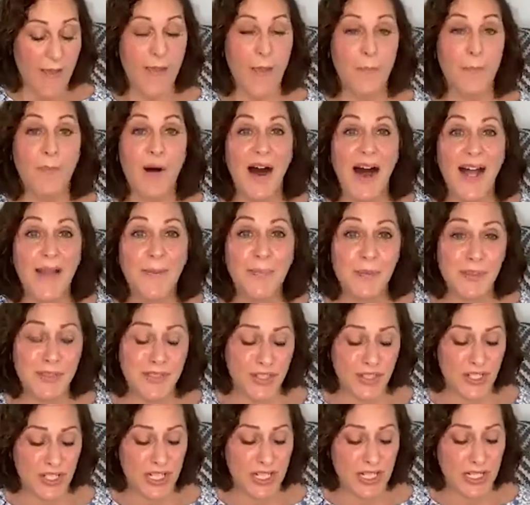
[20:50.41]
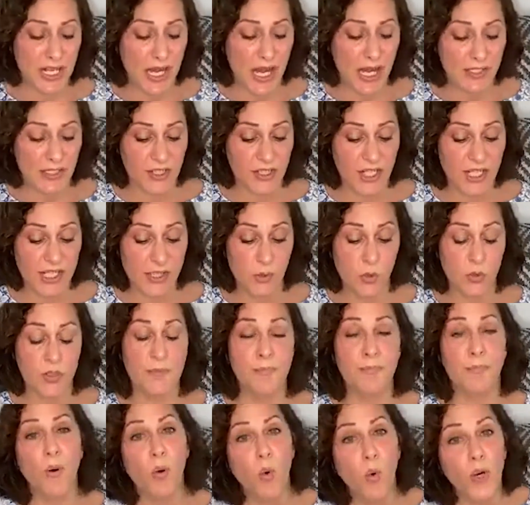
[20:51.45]
The Bible's genealogies were
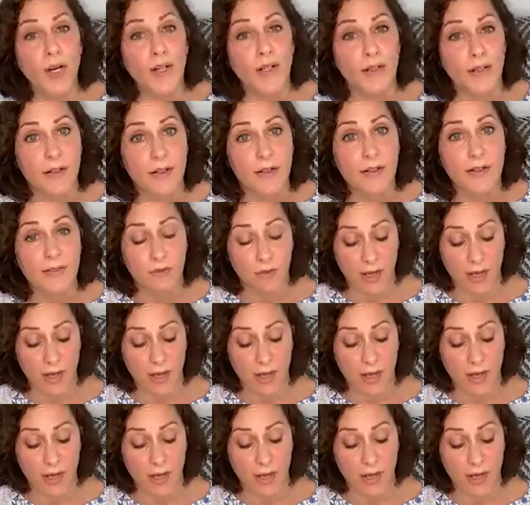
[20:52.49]
important,